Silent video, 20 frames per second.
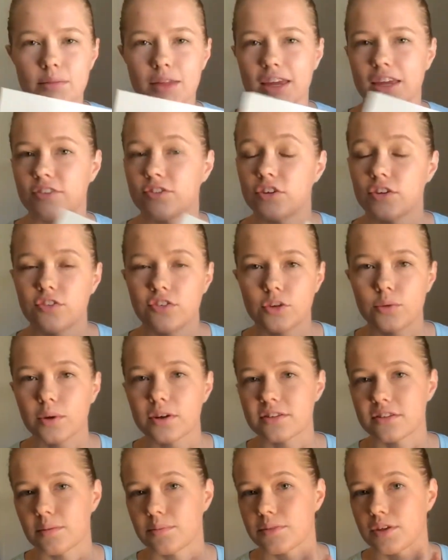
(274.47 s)
Like if you
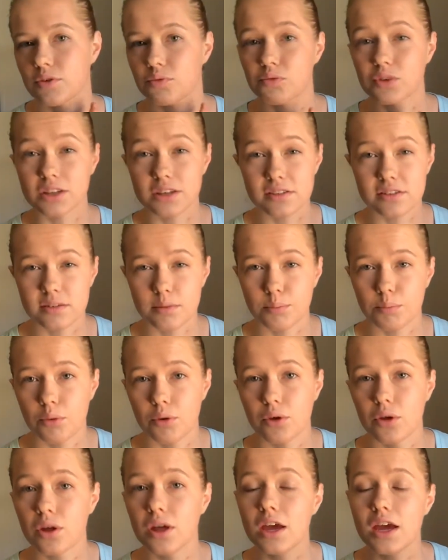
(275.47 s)
want something really
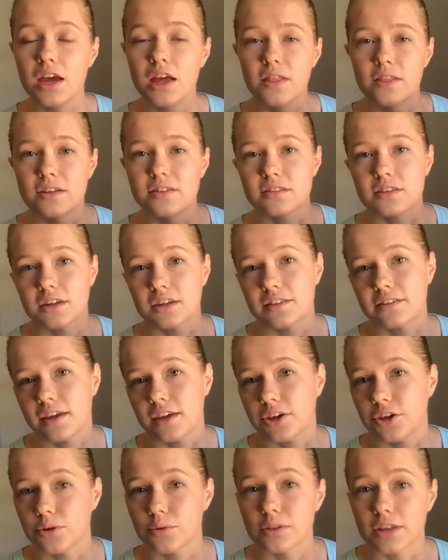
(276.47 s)
simple that's going to
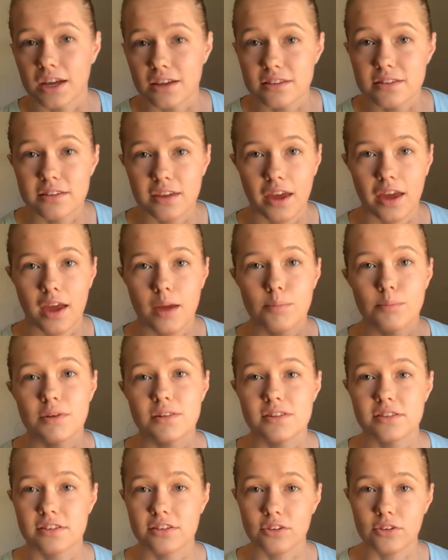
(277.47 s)
take you less time
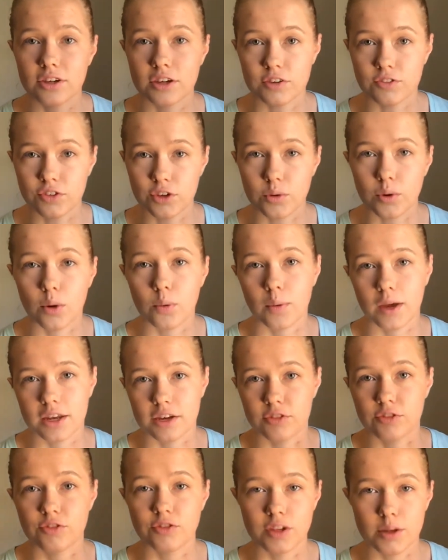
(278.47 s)
but still give you a way
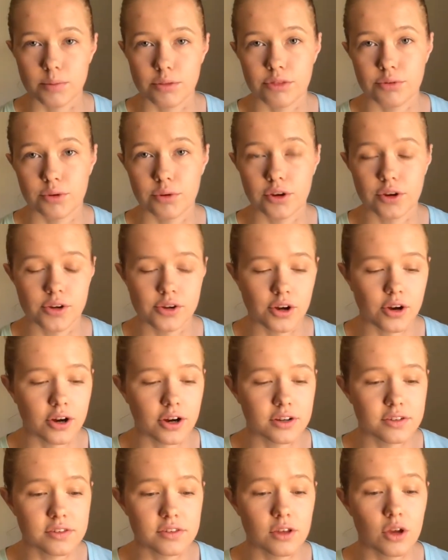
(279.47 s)
to flip through your
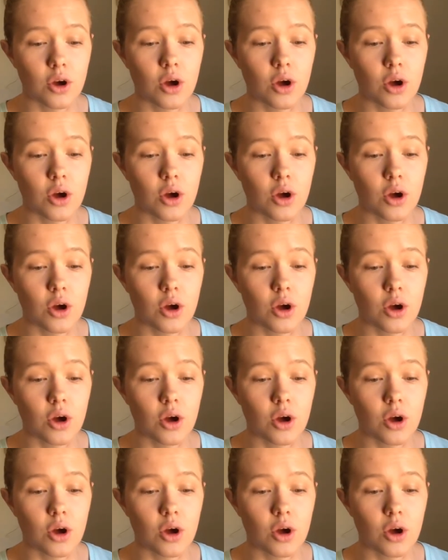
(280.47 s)
yarns,